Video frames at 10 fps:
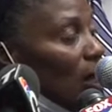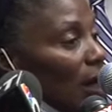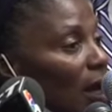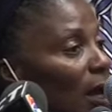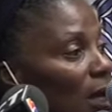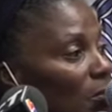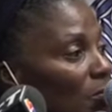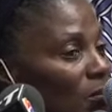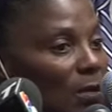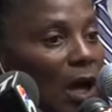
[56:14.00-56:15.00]
and
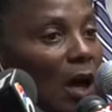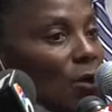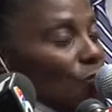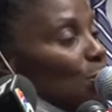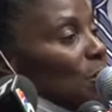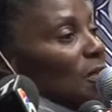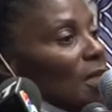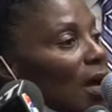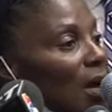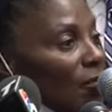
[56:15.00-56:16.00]
I'm 100%
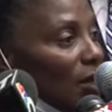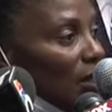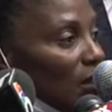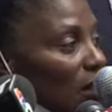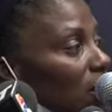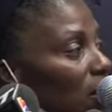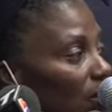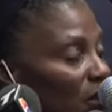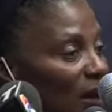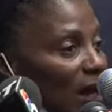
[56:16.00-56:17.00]
confident that it's going to
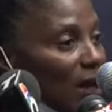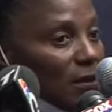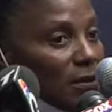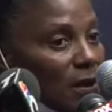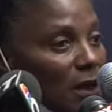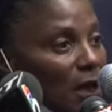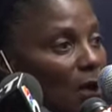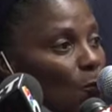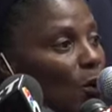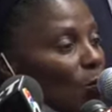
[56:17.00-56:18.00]
be passed,
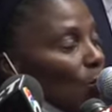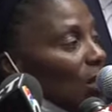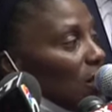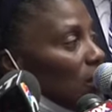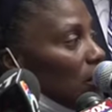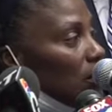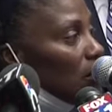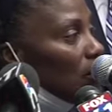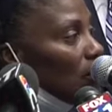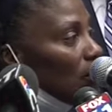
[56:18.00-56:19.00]
where
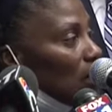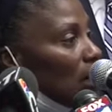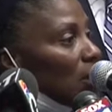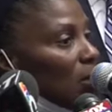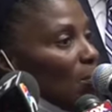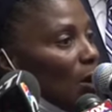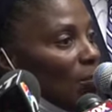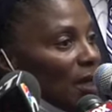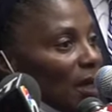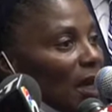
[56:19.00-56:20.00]
racism is a
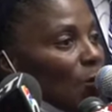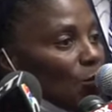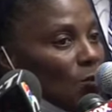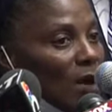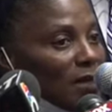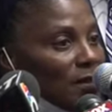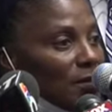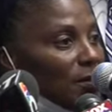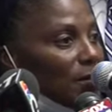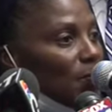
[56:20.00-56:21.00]
public health
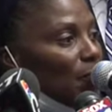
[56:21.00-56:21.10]
crisis.